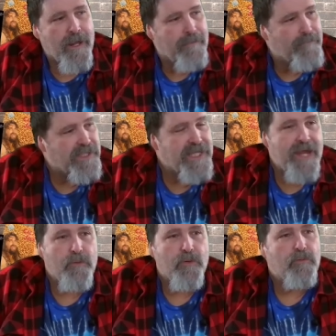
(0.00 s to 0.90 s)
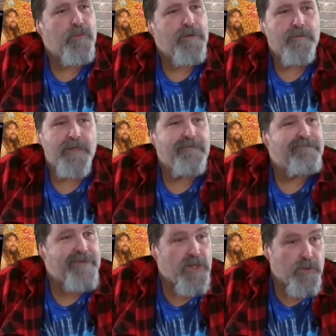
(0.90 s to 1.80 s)
but they were really, really
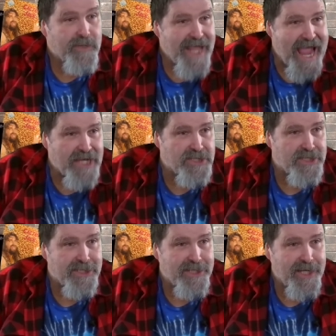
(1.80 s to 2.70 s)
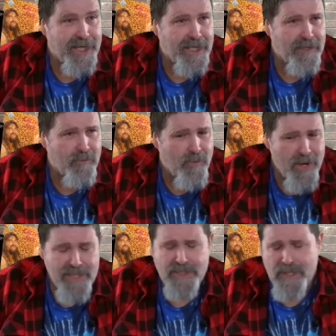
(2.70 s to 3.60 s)
filled with action, and it
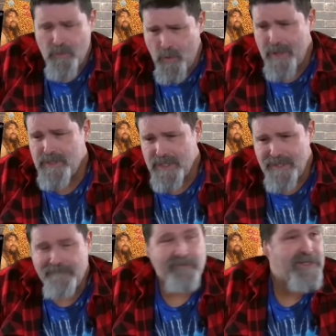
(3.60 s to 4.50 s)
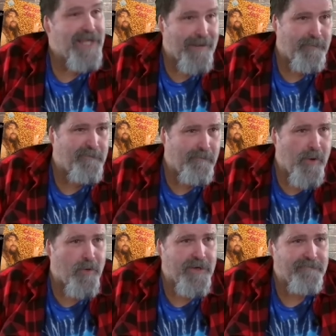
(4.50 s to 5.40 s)
was it was a different type of
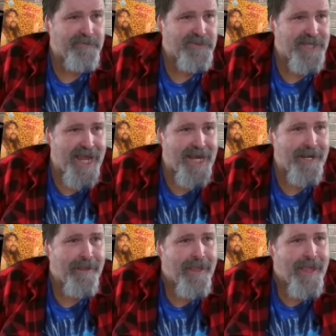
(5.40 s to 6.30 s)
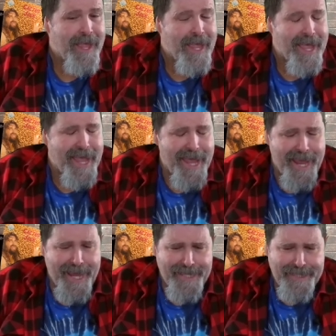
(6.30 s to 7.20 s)
opponent for Sting,
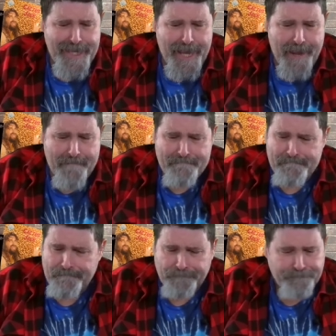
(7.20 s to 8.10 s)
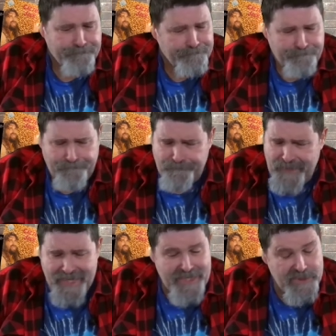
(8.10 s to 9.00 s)
and um,
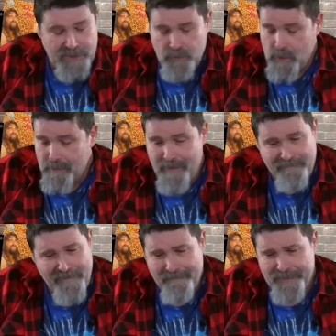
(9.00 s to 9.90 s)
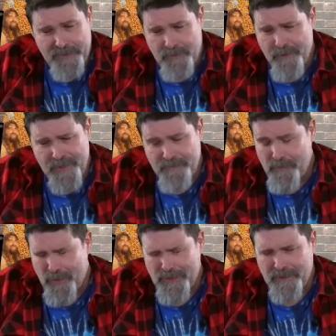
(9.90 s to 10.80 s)
and this is one of my favorite stories,
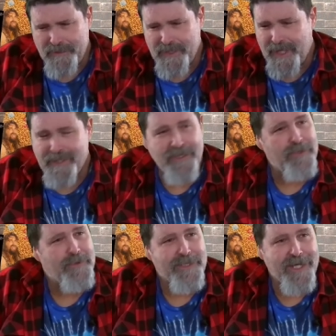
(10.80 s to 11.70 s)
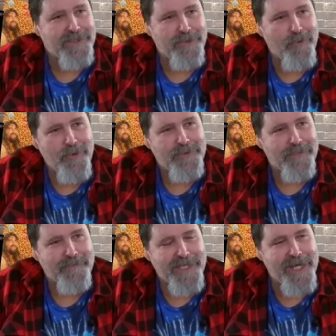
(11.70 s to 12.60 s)
partially because I get to do a Dusty Rhodes
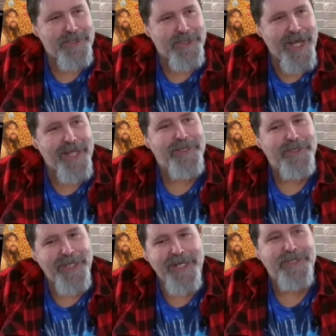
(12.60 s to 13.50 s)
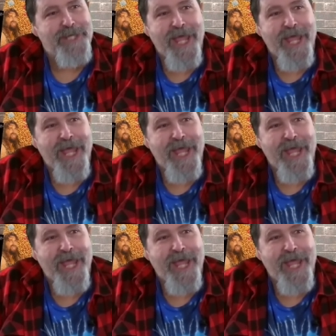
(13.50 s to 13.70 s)
imitation, and the thing is,